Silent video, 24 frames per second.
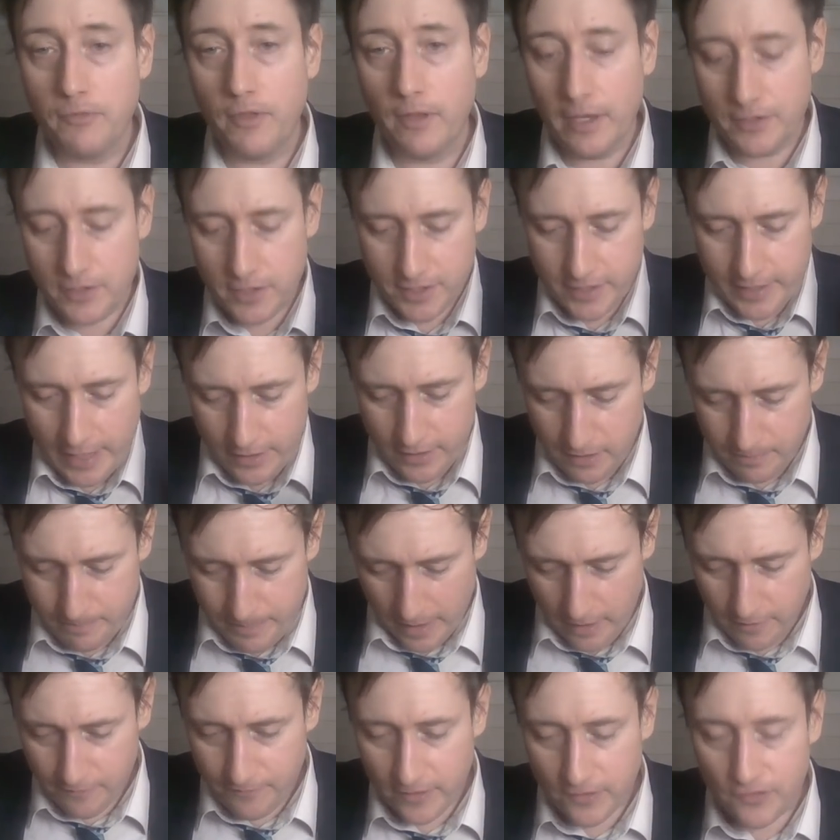as I said, the
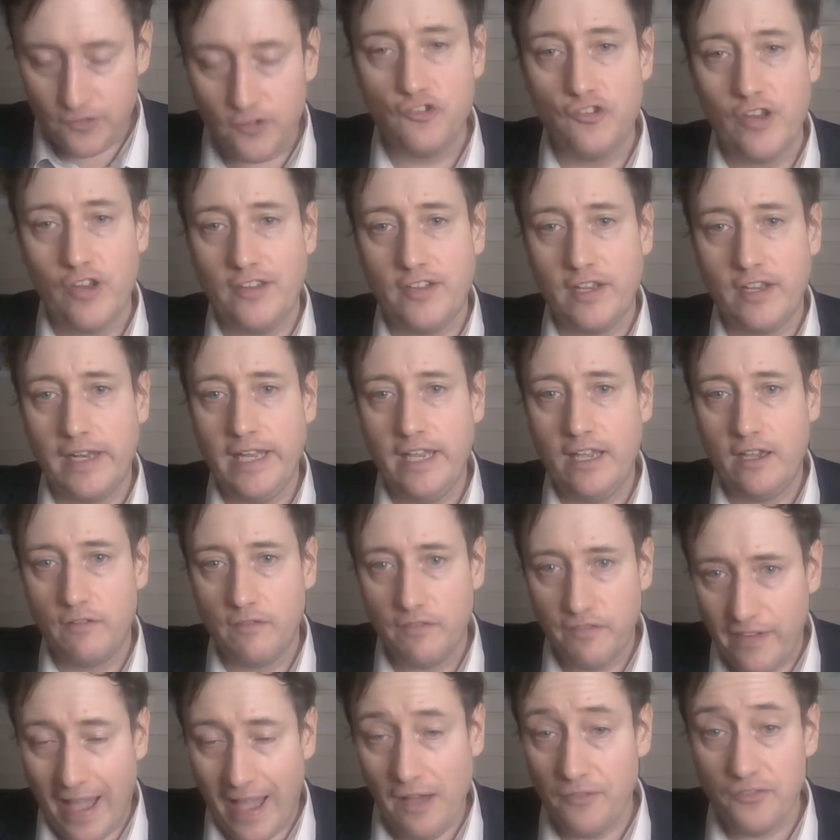benefits are genetically
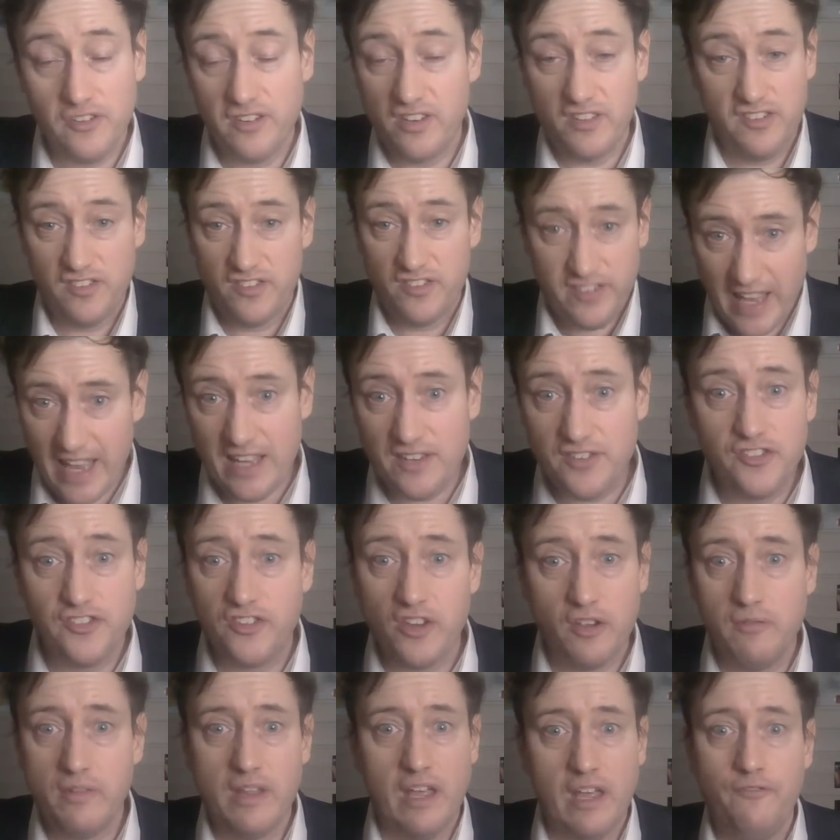confounded, as I said,
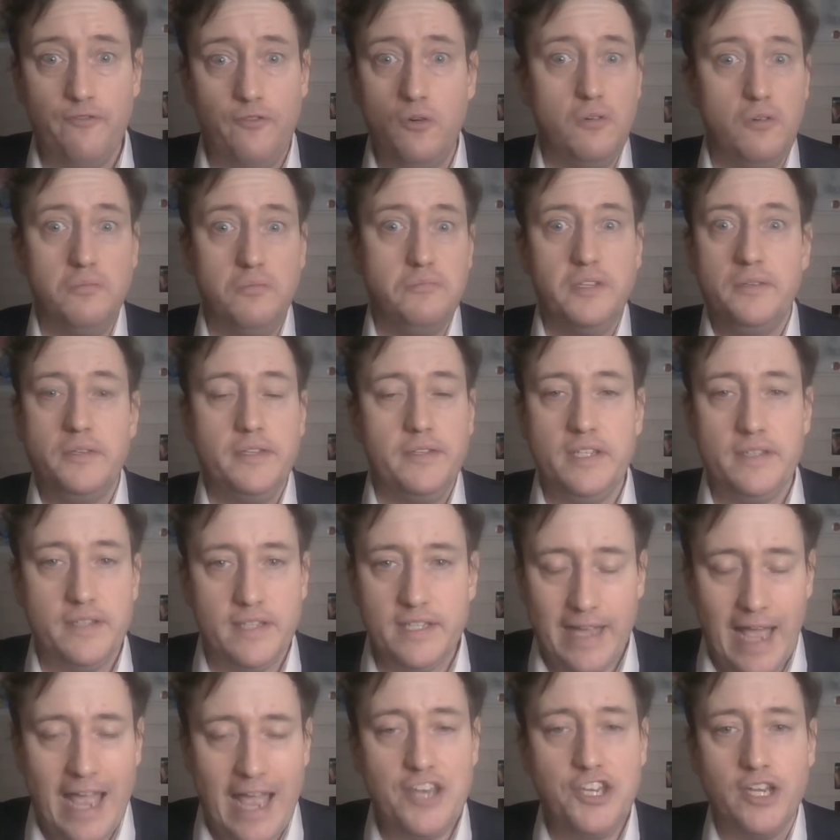so therefore
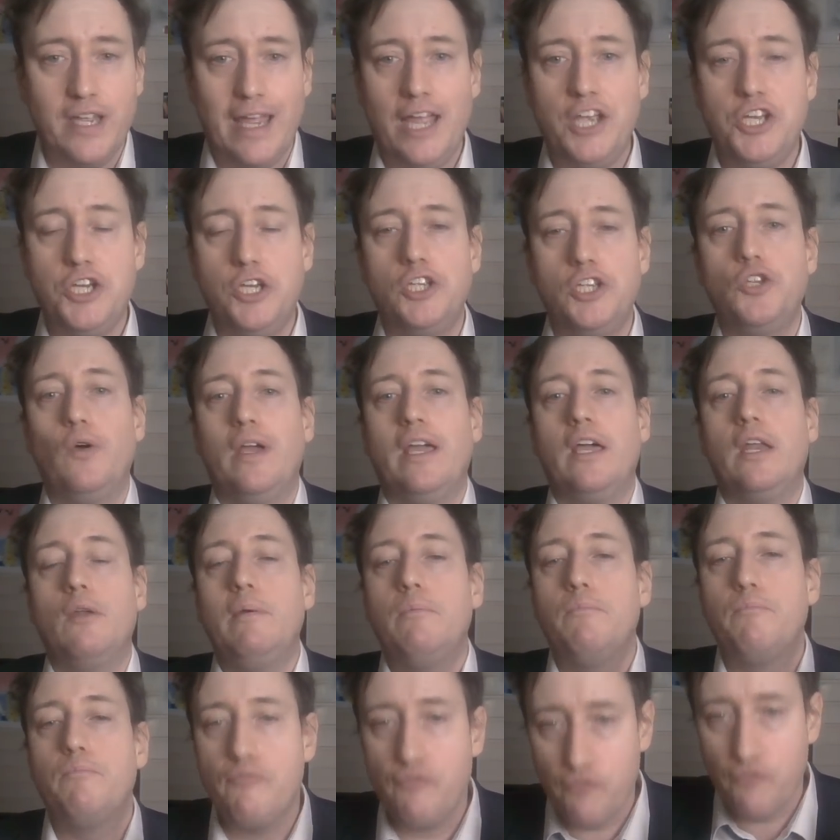education is not going to
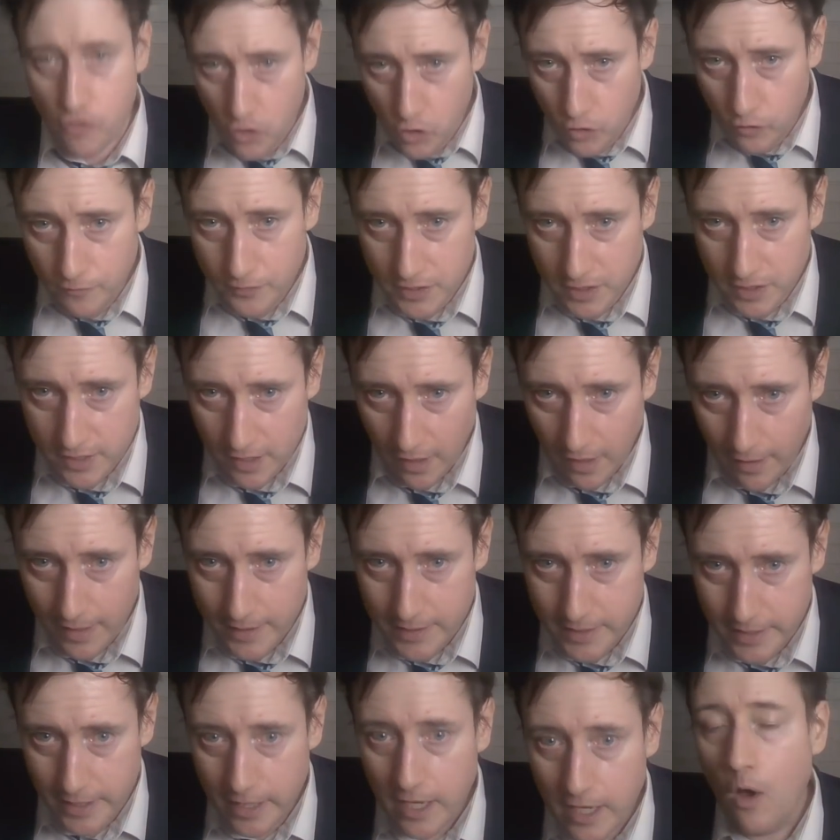improve
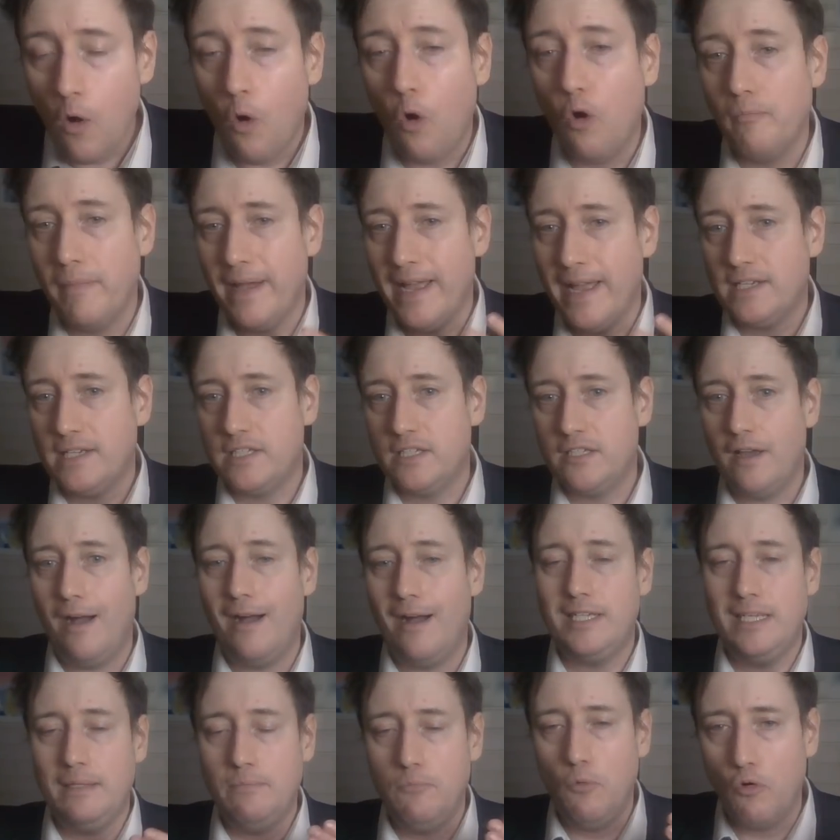society or make
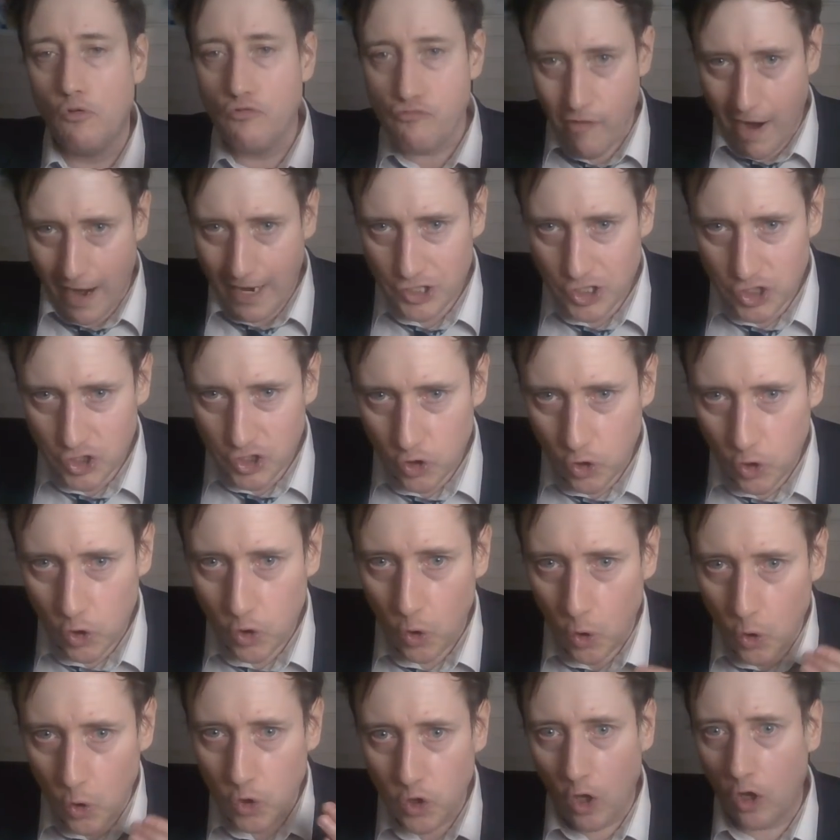society more rational
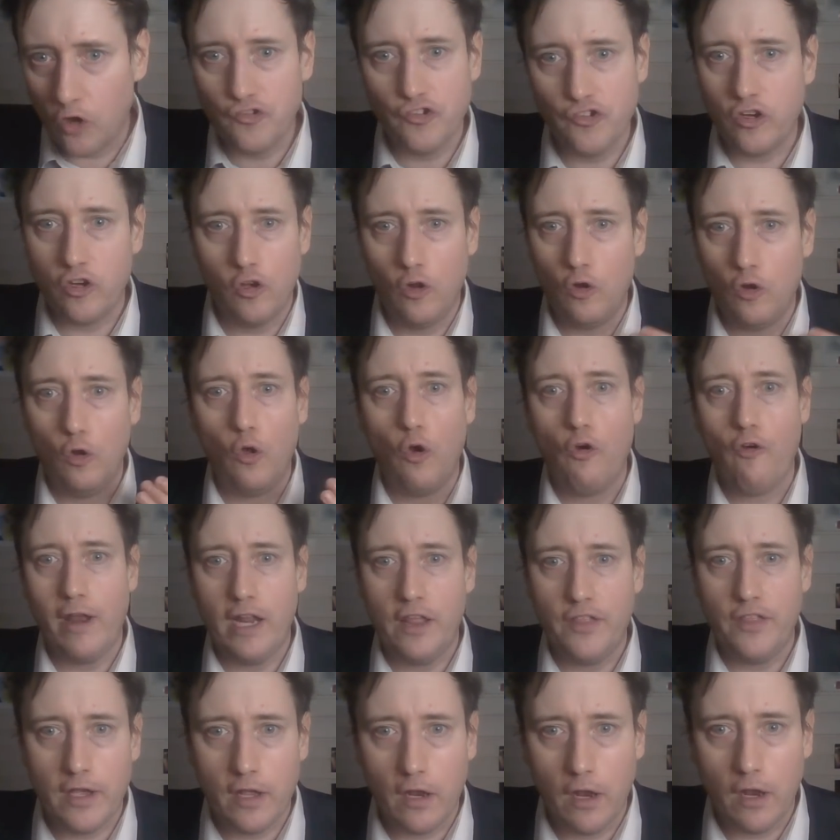or logical or
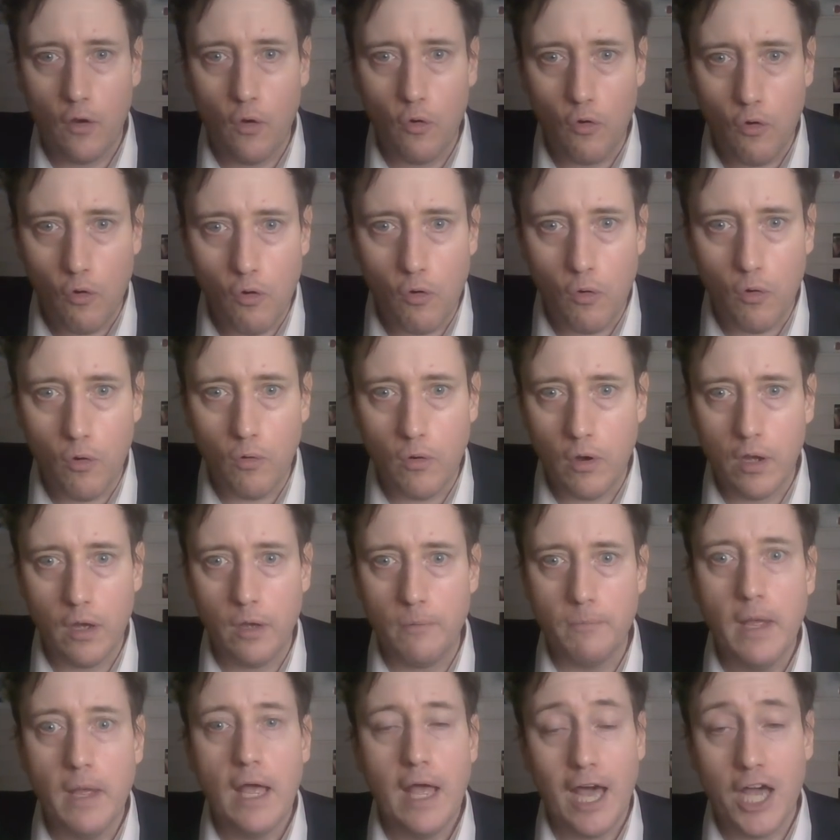anything like,
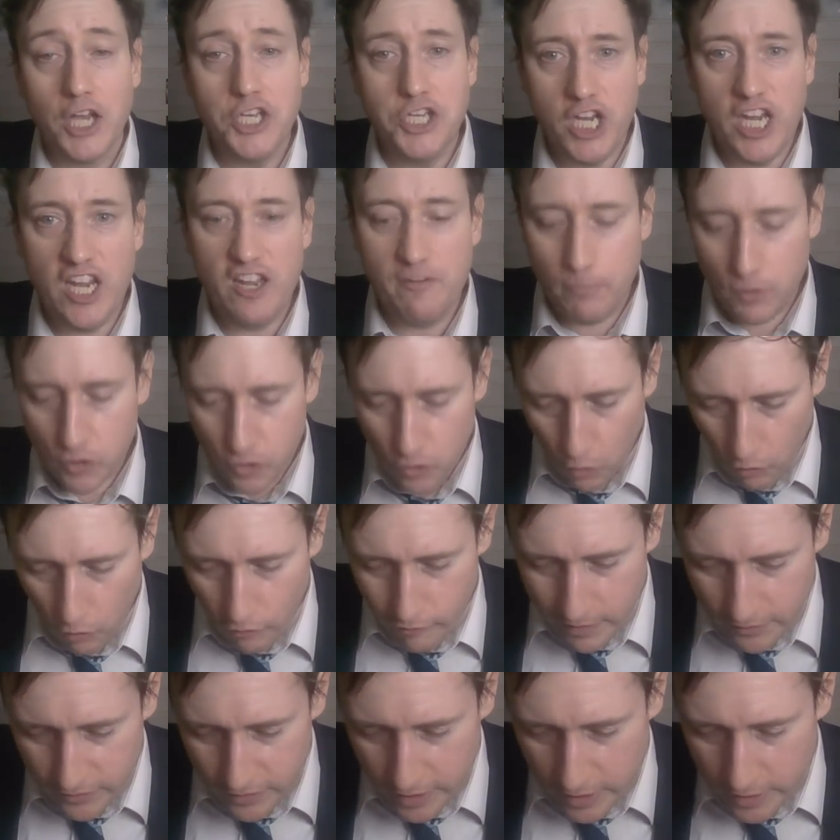or achievement
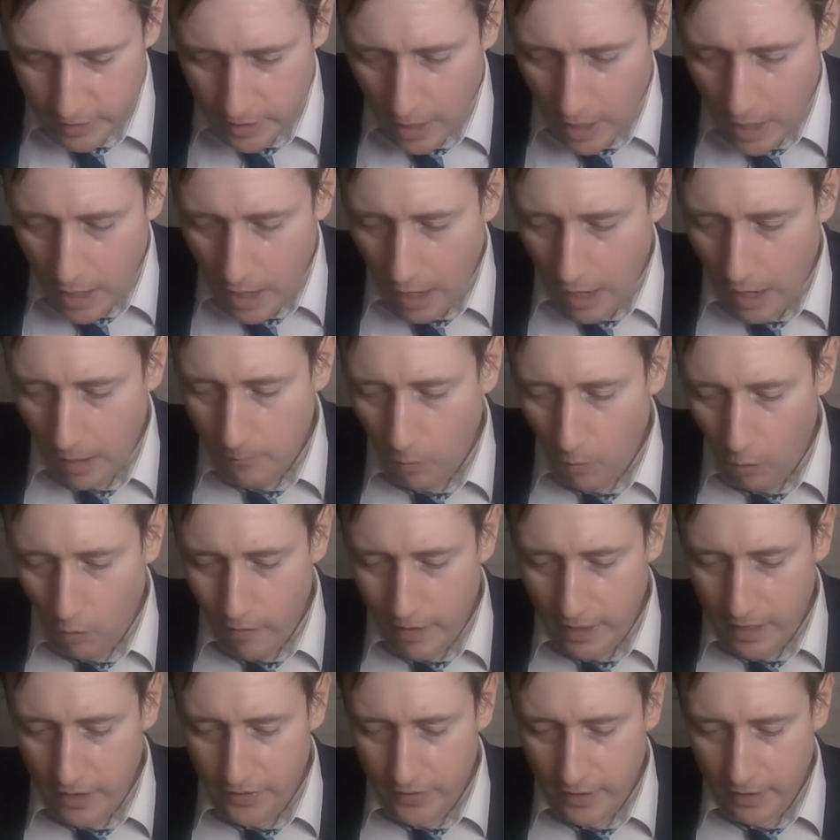oriented or
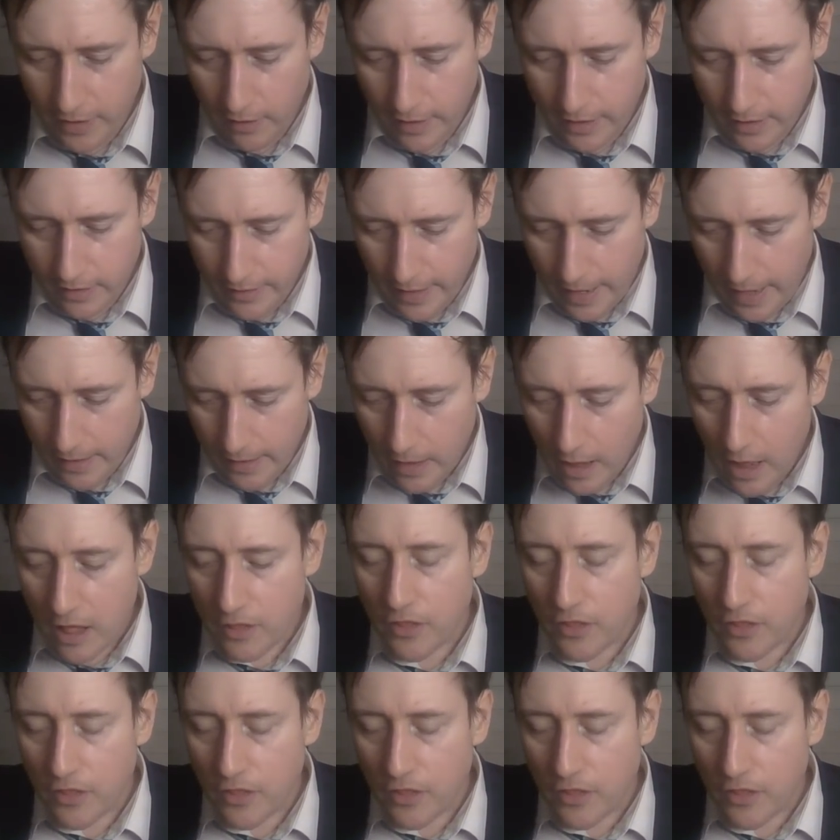anything like that.